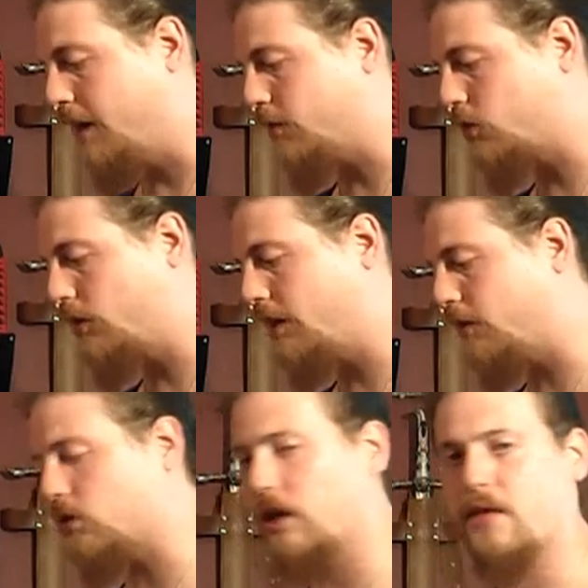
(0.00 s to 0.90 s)
it was
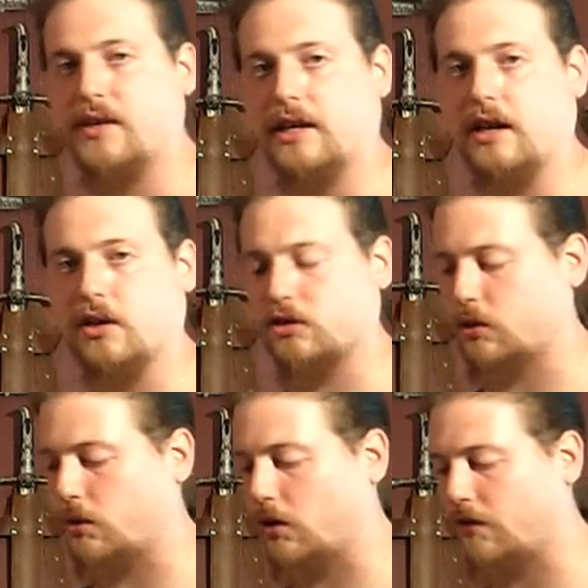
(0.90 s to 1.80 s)
only a $50
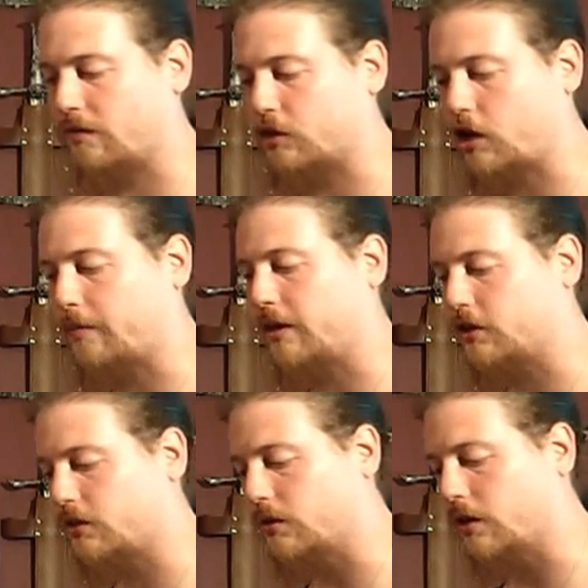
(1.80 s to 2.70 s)
sword from Sharp
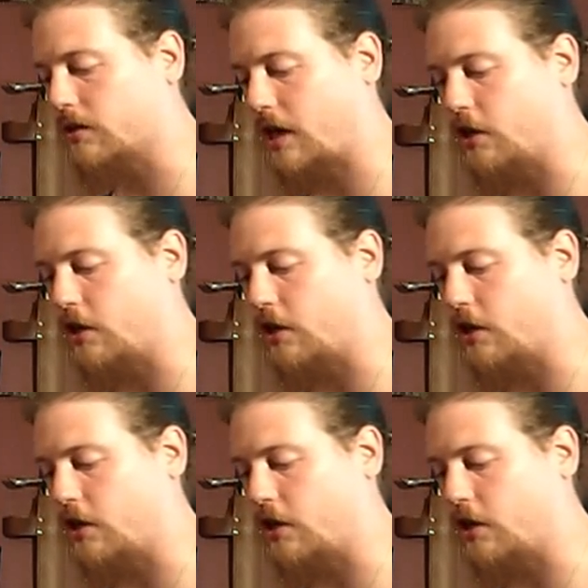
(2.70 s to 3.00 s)
Edge Swords.